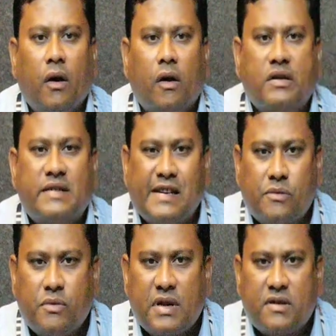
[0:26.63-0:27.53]
or
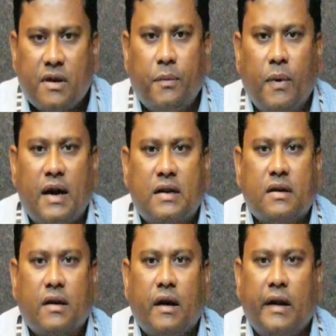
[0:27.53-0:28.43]
sequence of words
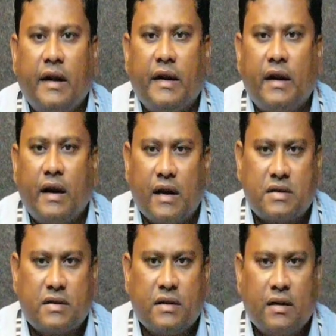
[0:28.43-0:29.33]
occurring in a
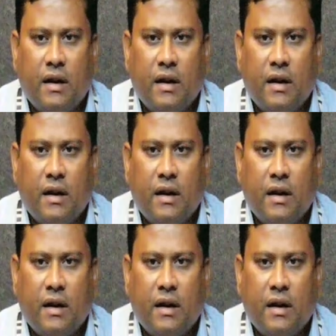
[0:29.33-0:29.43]
text.